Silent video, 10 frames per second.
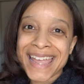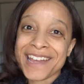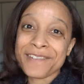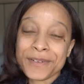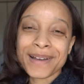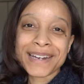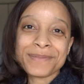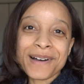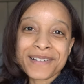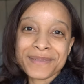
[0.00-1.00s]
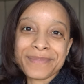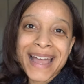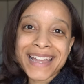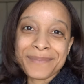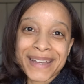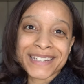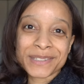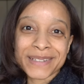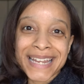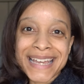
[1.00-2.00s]
Hey everybody, welcome back. I'm
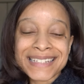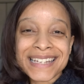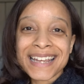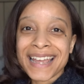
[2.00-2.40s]
Antoinette,